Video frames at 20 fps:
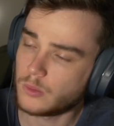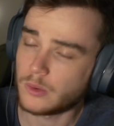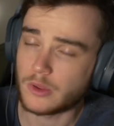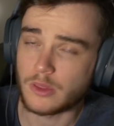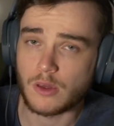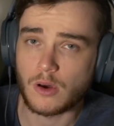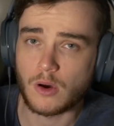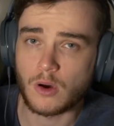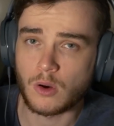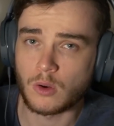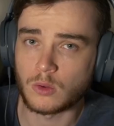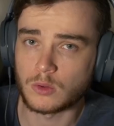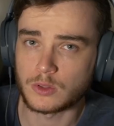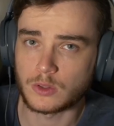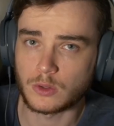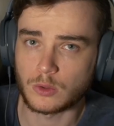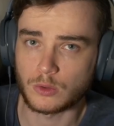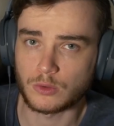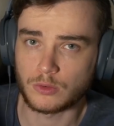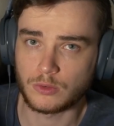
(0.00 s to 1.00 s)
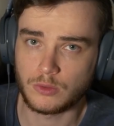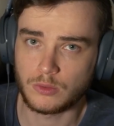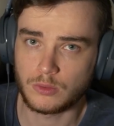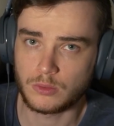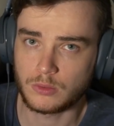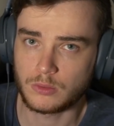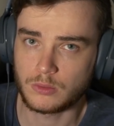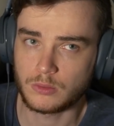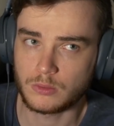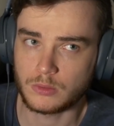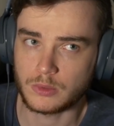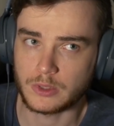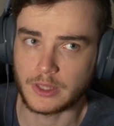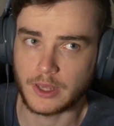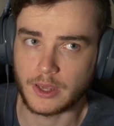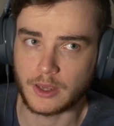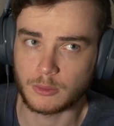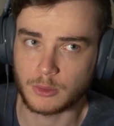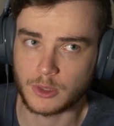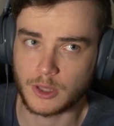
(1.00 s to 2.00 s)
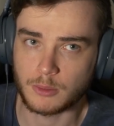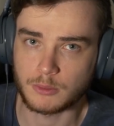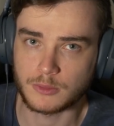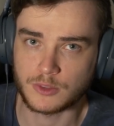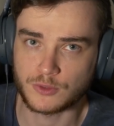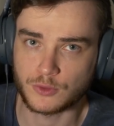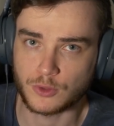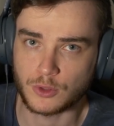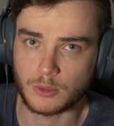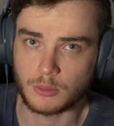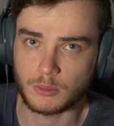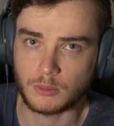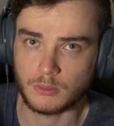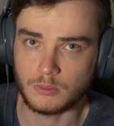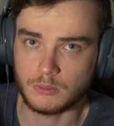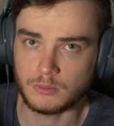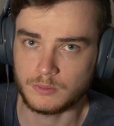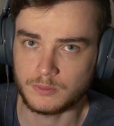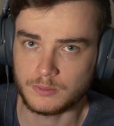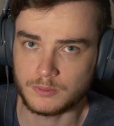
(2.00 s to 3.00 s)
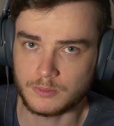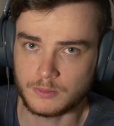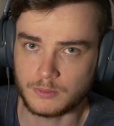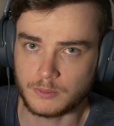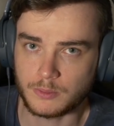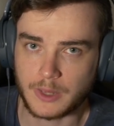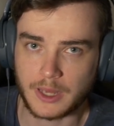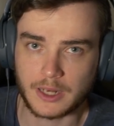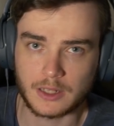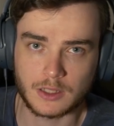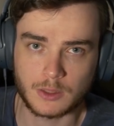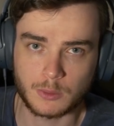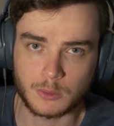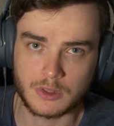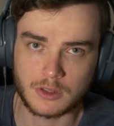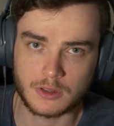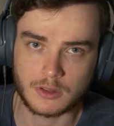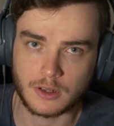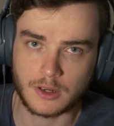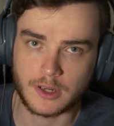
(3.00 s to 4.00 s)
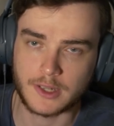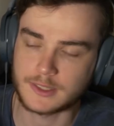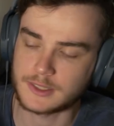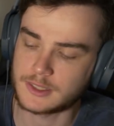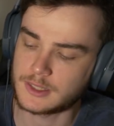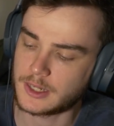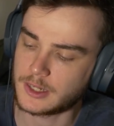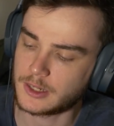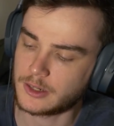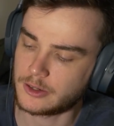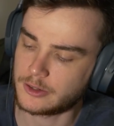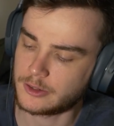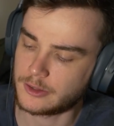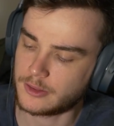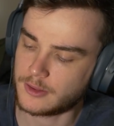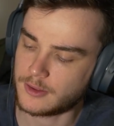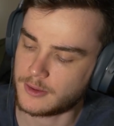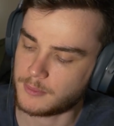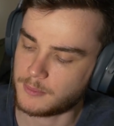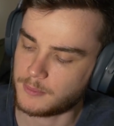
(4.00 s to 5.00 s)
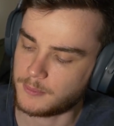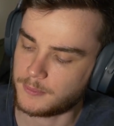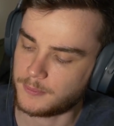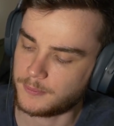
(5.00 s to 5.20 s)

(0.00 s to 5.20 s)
where the whole sort of game comes from battling with dice and that kind of thing.